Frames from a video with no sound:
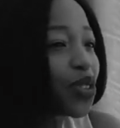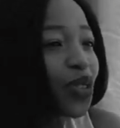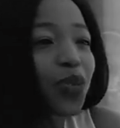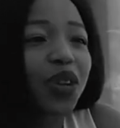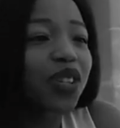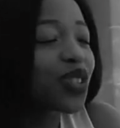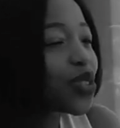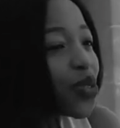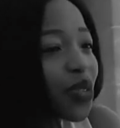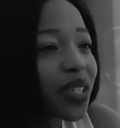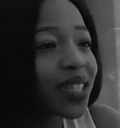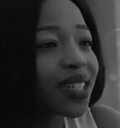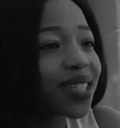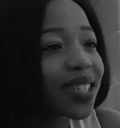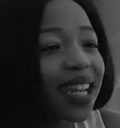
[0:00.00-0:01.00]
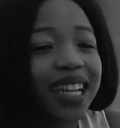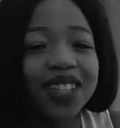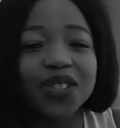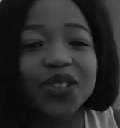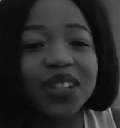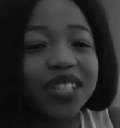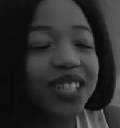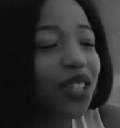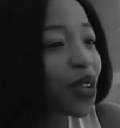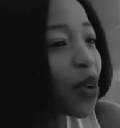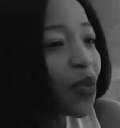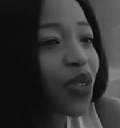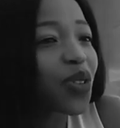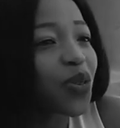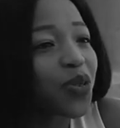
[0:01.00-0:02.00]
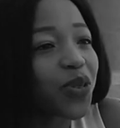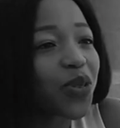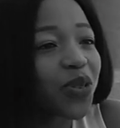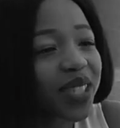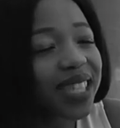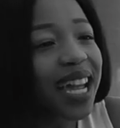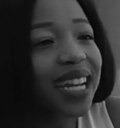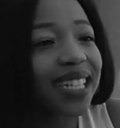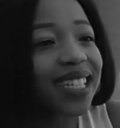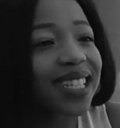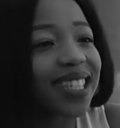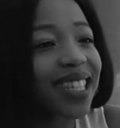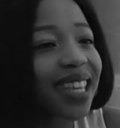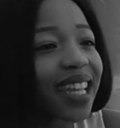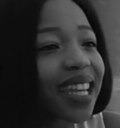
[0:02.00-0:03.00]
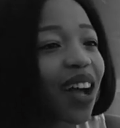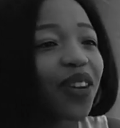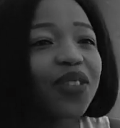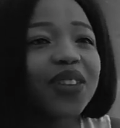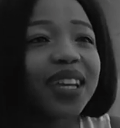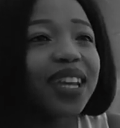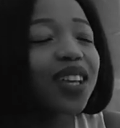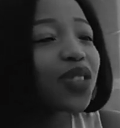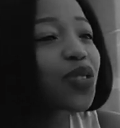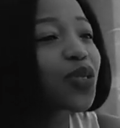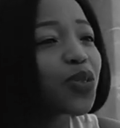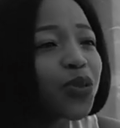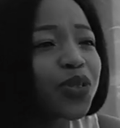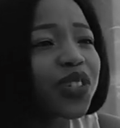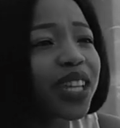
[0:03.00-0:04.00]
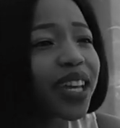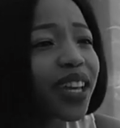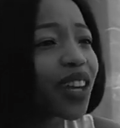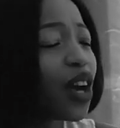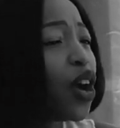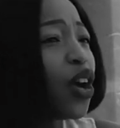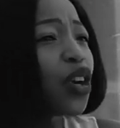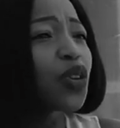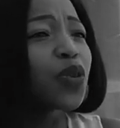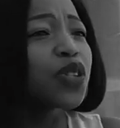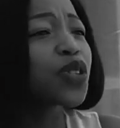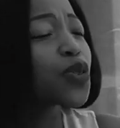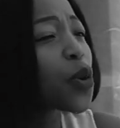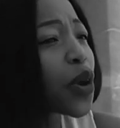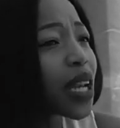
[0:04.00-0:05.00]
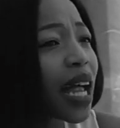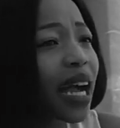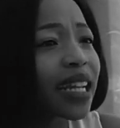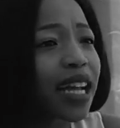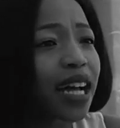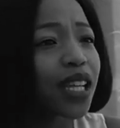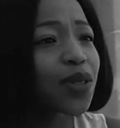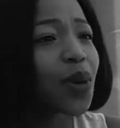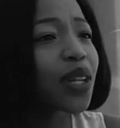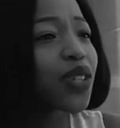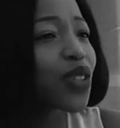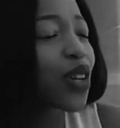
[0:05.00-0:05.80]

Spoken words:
you were a student and you continue with your studies, and then now you're getting this huge gig. You're a storyliner as well